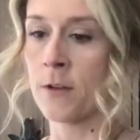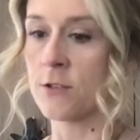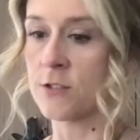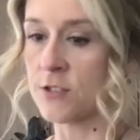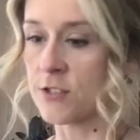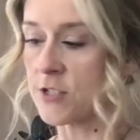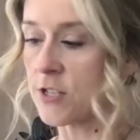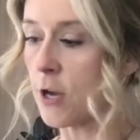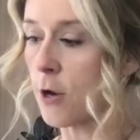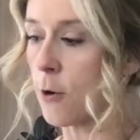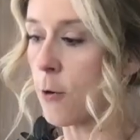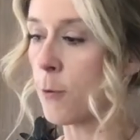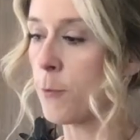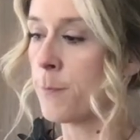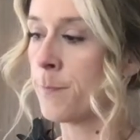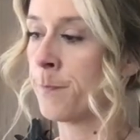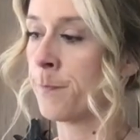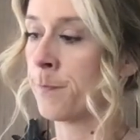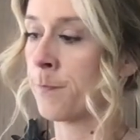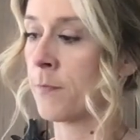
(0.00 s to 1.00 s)

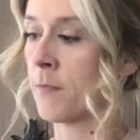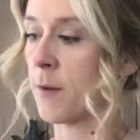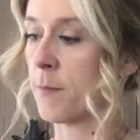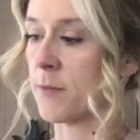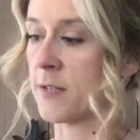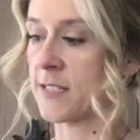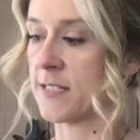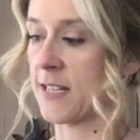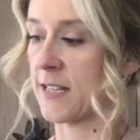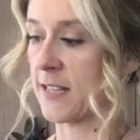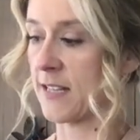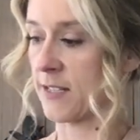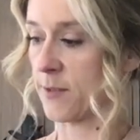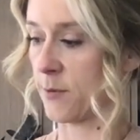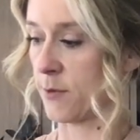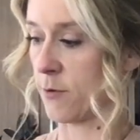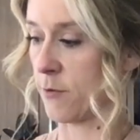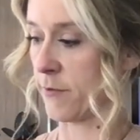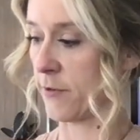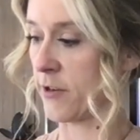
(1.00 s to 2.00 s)
So I'm gonna set this
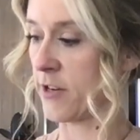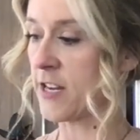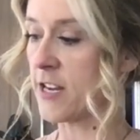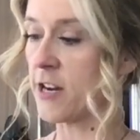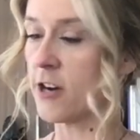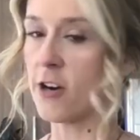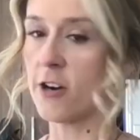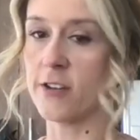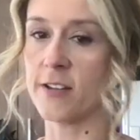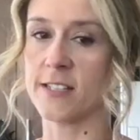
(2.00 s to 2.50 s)
one over here.